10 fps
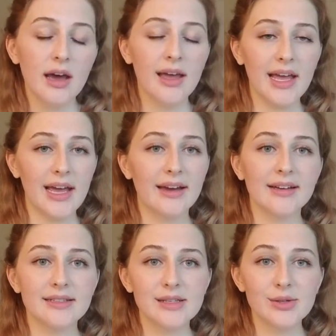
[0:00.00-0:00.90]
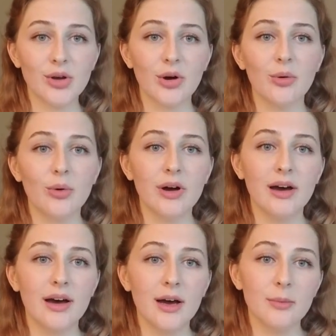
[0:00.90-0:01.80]
And so
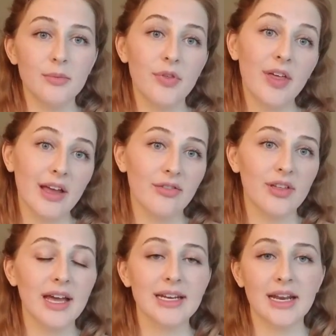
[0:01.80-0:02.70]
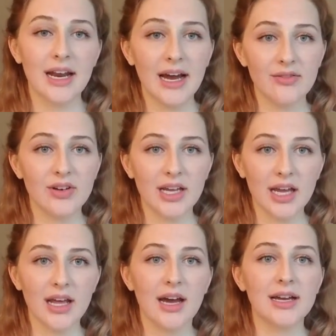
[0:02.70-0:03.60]
thankfully I didn't have to get
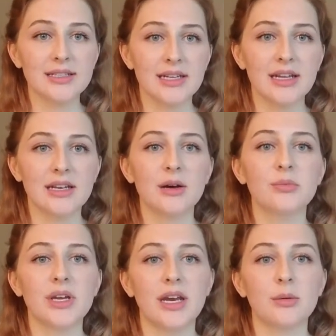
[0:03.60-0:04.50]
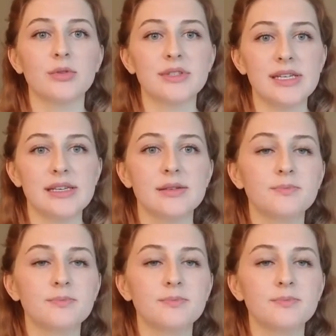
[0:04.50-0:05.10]
it. I did end up being able to eat.